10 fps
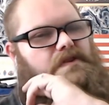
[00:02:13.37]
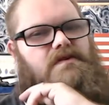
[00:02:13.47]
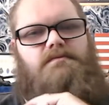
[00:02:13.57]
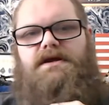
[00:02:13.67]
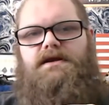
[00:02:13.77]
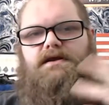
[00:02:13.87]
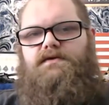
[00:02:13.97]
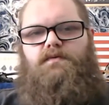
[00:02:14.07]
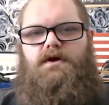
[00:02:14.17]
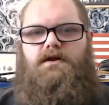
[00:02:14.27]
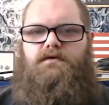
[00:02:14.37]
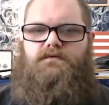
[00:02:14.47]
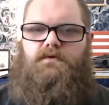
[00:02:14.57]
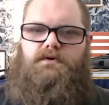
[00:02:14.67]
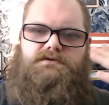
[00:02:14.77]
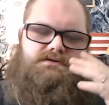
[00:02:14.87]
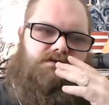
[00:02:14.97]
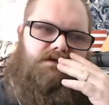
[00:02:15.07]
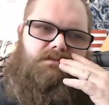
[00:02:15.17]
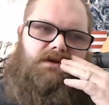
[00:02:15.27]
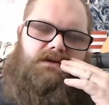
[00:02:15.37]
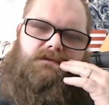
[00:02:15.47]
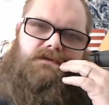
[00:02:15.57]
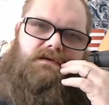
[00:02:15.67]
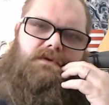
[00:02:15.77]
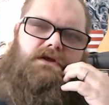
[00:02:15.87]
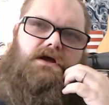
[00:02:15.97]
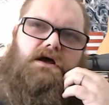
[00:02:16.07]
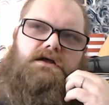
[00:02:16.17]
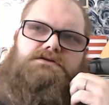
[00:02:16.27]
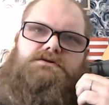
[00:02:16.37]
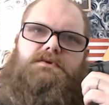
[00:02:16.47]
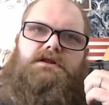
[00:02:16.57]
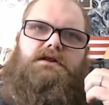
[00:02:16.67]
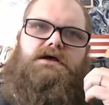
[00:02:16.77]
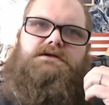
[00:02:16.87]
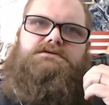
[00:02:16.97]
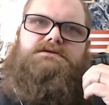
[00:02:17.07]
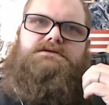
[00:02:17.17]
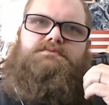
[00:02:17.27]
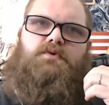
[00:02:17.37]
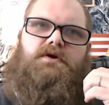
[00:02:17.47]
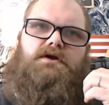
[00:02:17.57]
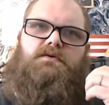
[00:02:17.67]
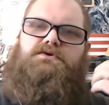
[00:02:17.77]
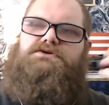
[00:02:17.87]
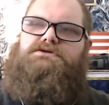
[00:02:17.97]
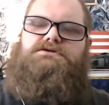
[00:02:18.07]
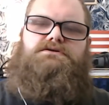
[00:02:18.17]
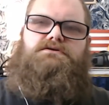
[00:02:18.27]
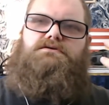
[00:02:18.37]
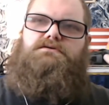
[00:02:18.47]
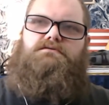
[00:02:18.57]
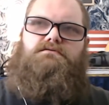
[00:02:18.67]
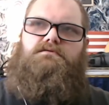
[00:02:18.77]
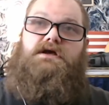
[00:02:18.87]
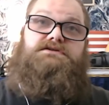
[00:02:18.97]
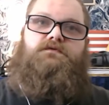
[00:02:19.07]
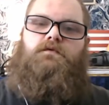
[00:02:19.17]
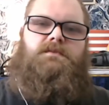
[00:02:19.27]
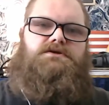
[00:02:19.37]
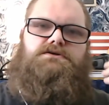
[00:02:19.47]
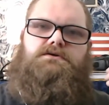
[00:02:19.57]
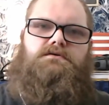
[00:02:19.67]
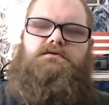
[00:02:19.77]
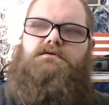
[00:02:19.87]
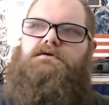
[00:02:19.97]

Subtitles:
the media as well, of course. I mean, they've been caught in so many lies at this point, or just lies of omission,